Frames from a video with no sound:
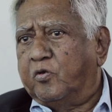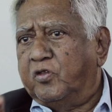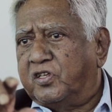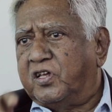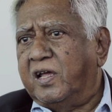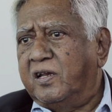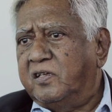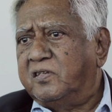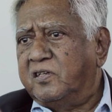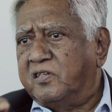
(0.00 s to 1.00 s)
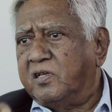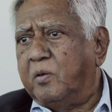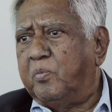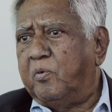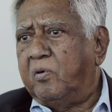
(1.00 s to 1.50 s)
to the Chinese in
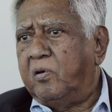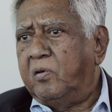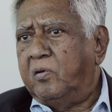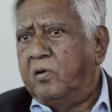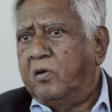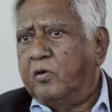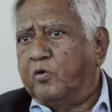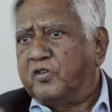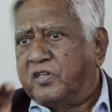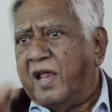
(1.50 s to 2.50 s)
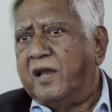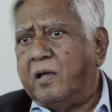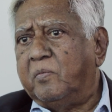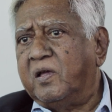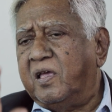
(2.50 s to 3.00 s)
Singapore to stand
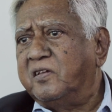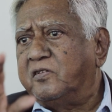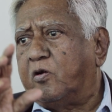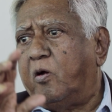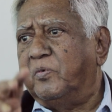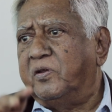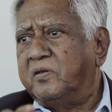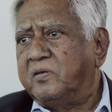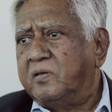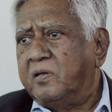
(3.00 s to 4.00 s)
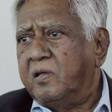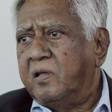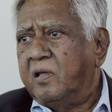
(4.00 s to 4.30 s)
up against the communists.